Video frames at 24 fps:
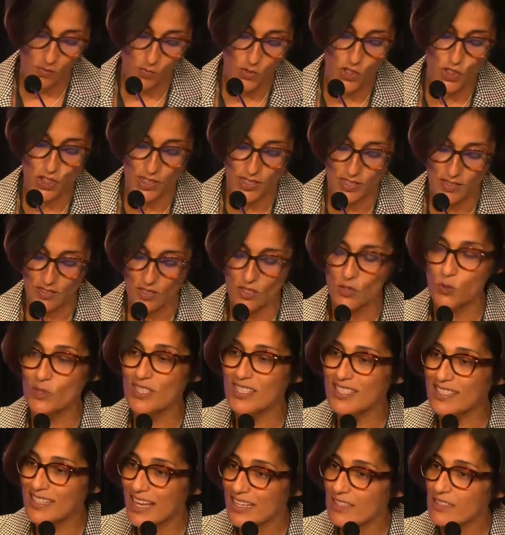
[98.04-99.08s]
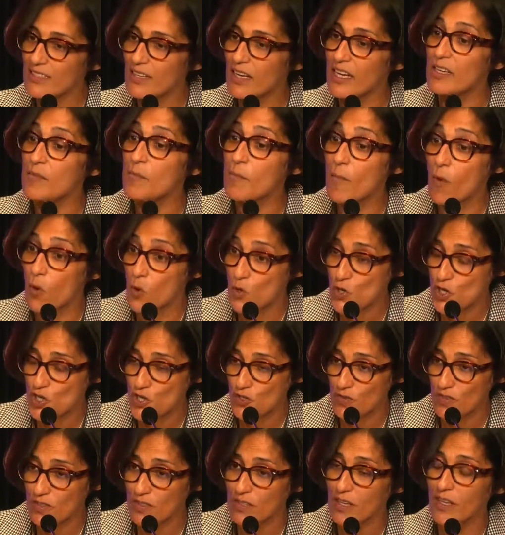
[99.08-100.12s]
which is to set in
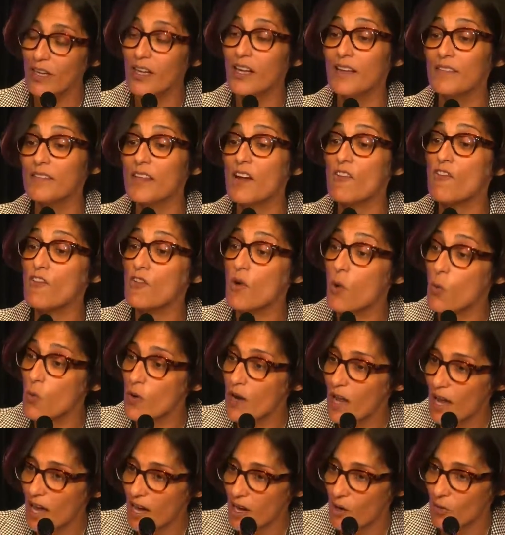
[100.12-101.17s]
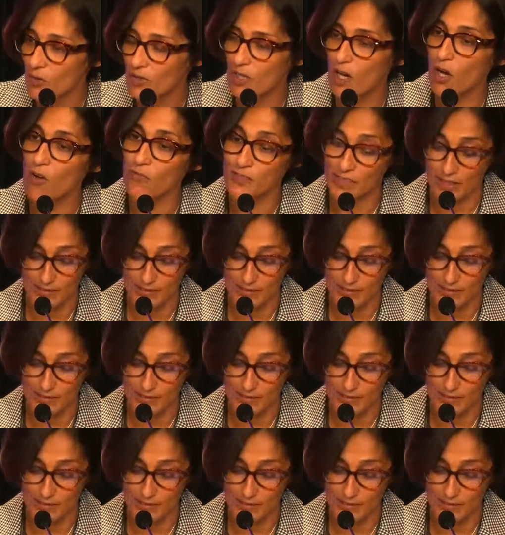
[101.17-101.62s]
motion the rollout of